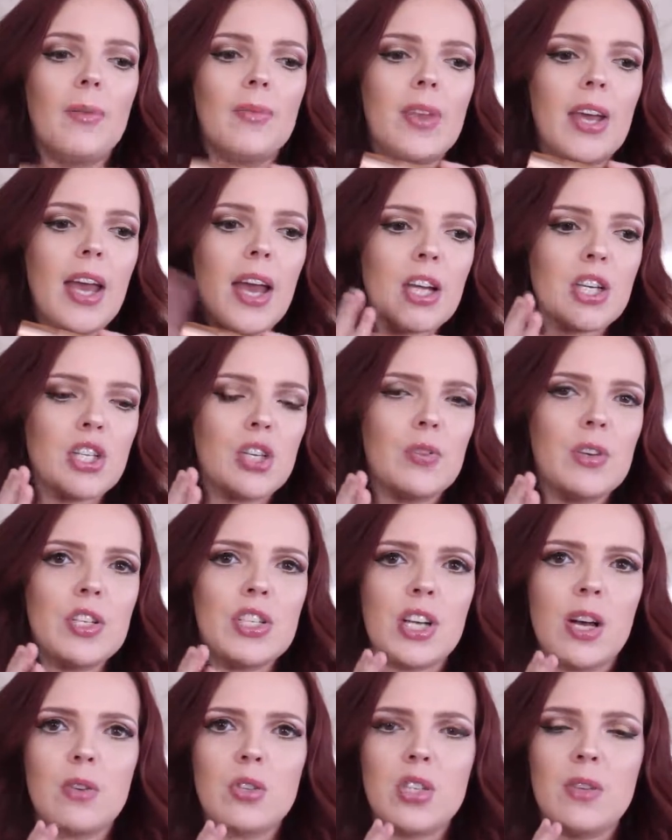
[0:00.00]
they actually
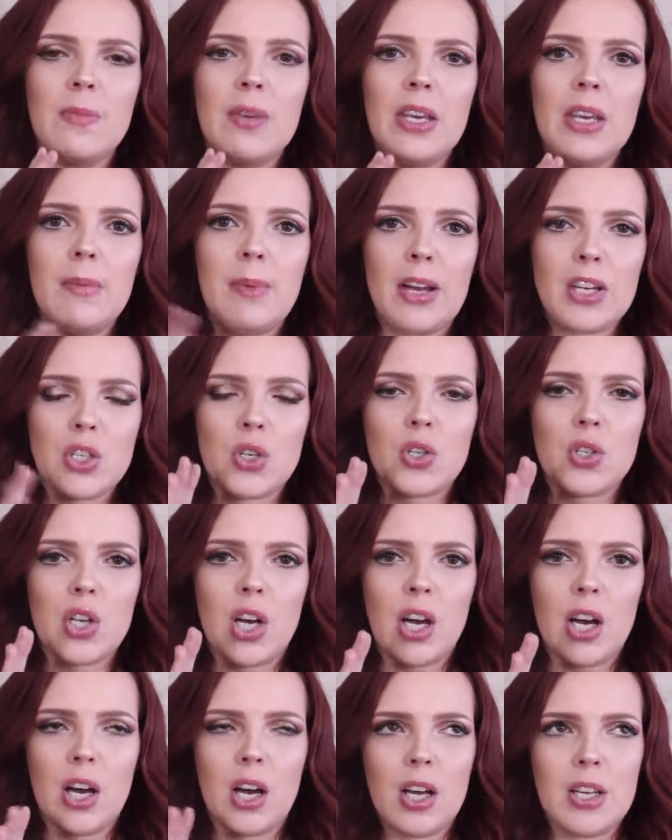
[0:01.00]
reached out to me, Patrick
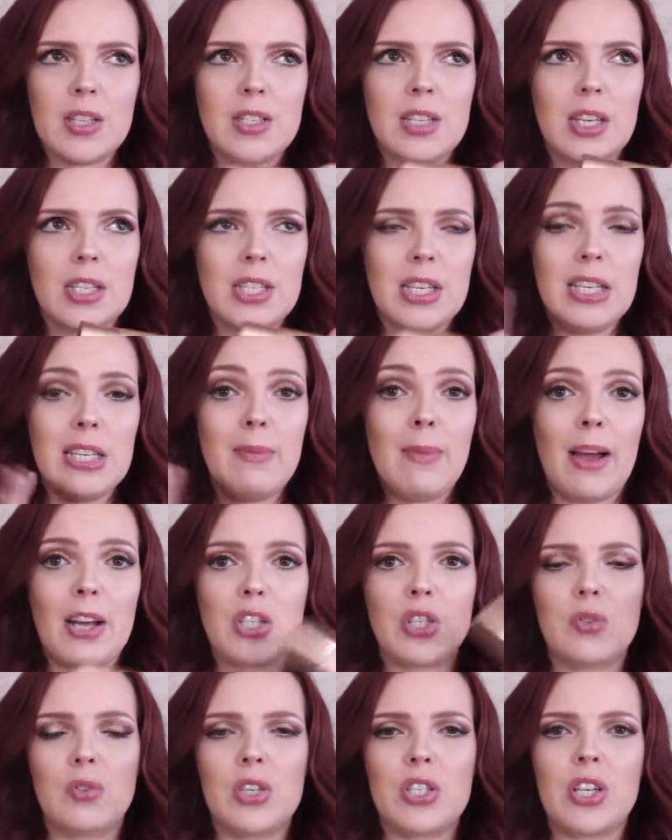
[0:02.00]
Ta's team
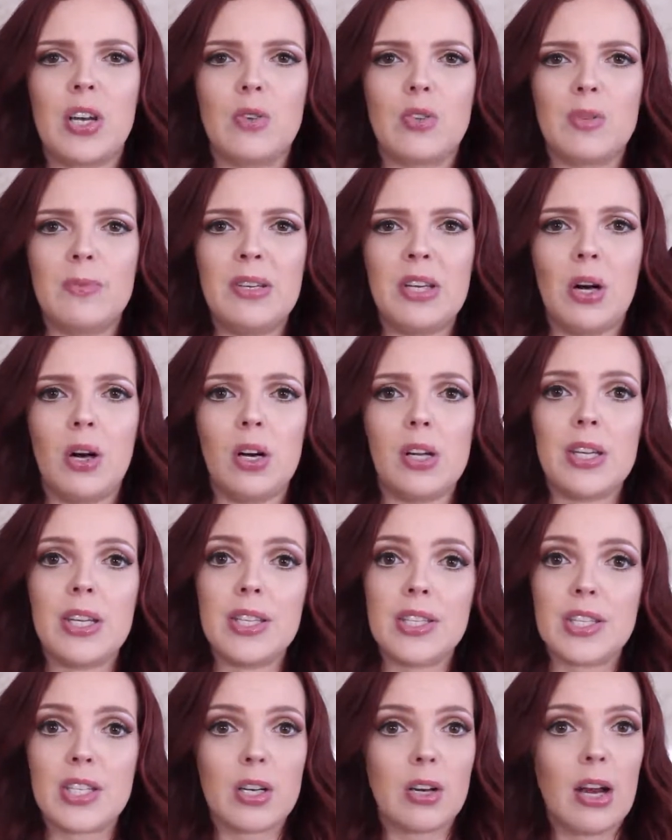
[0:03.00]
actually reached out to me on
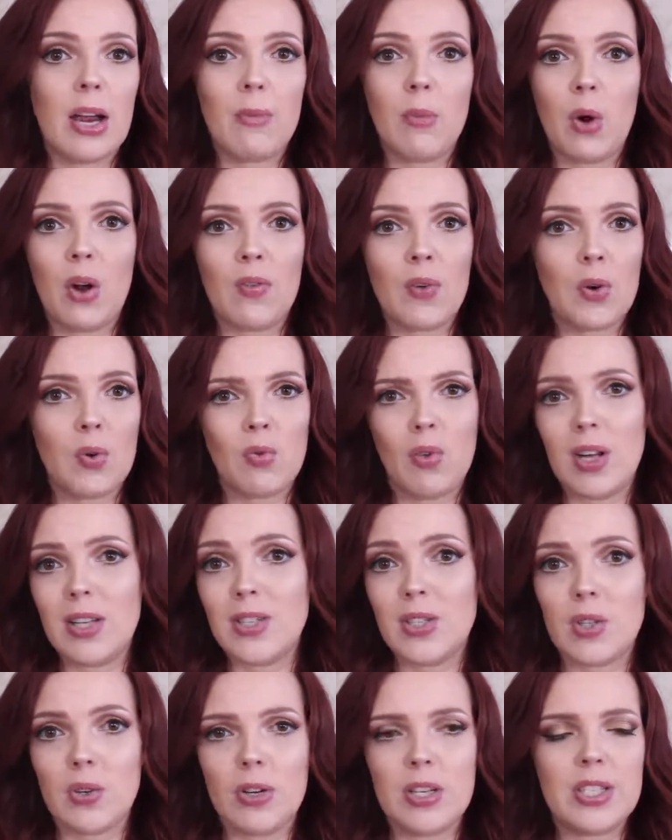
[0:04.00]
Instagram, whoever
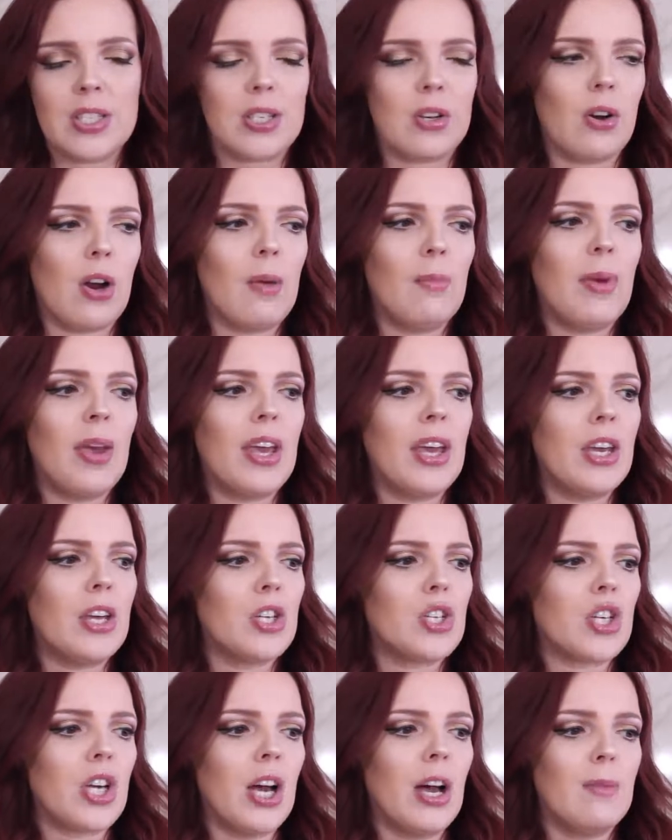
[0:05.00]
runs their Instagram
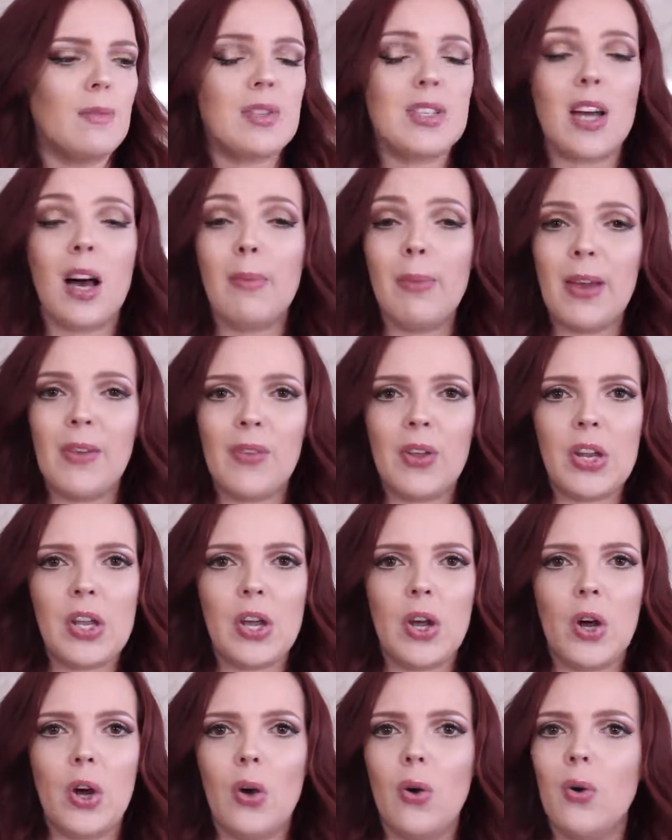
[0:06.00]
page, saw my
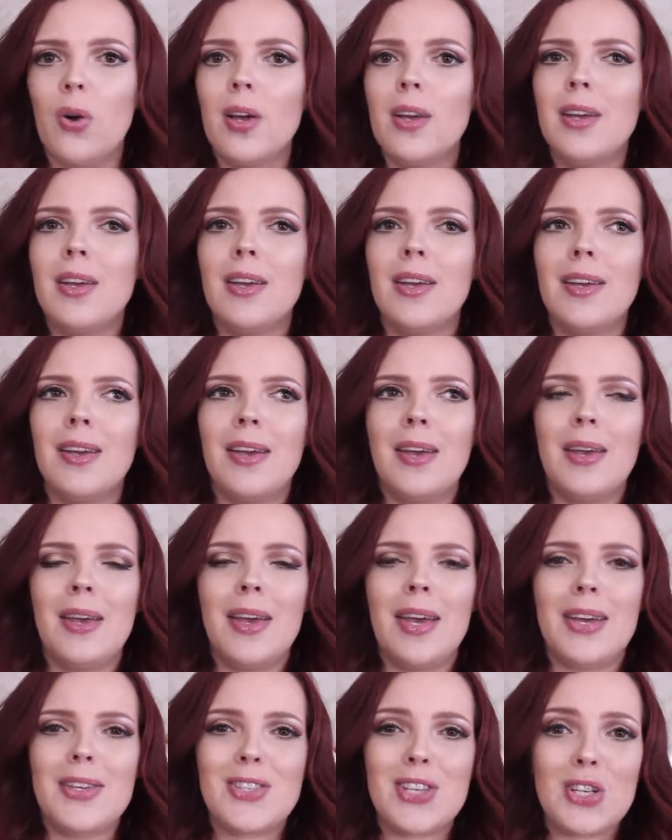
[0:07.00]
video,
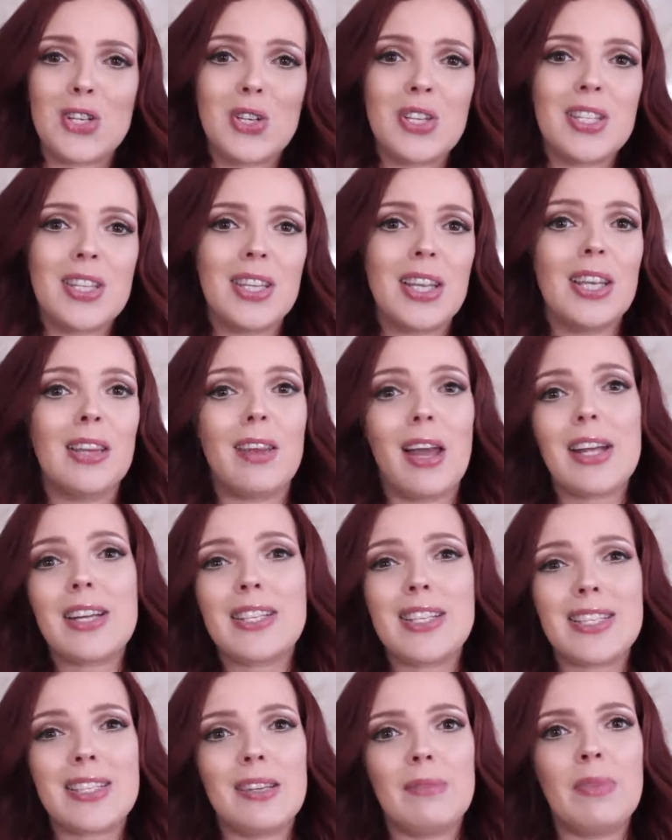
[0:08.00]
essentially said they'd like
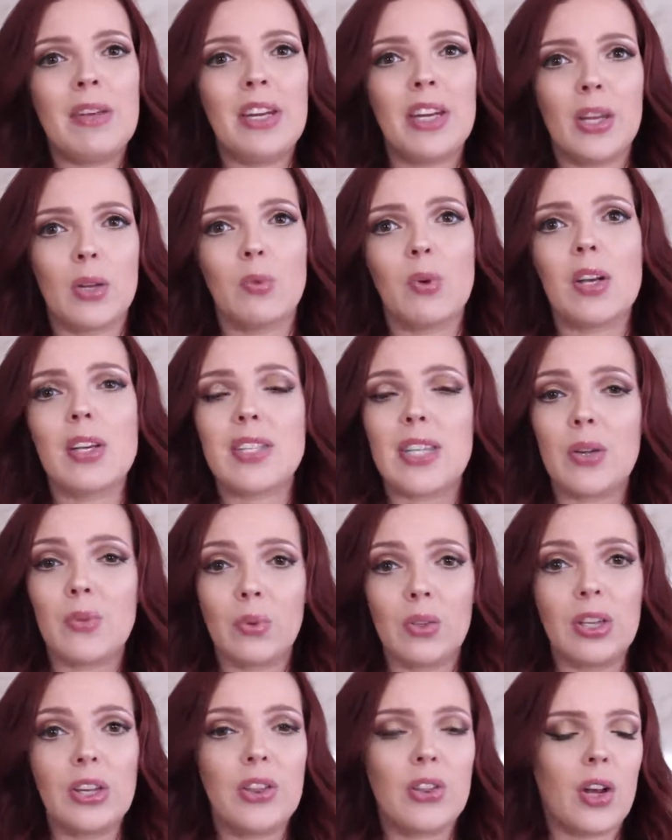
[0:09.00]
to send me another one because they
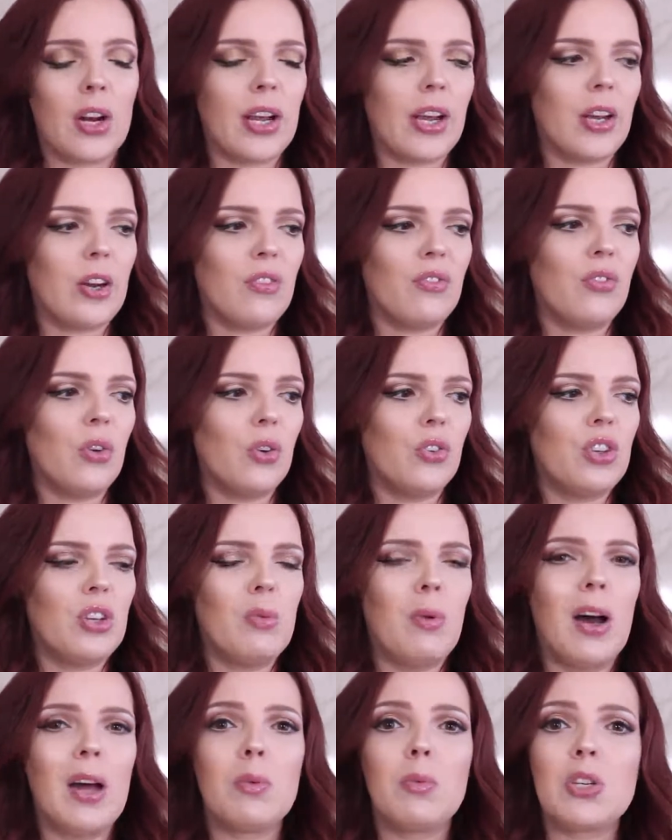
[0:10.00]
really thought I got a faulty
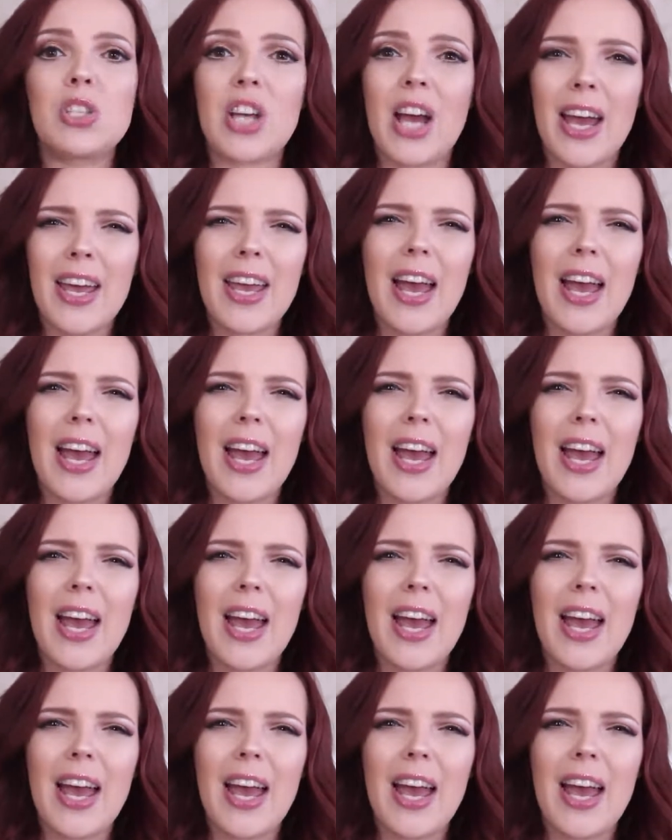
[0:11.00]
one, which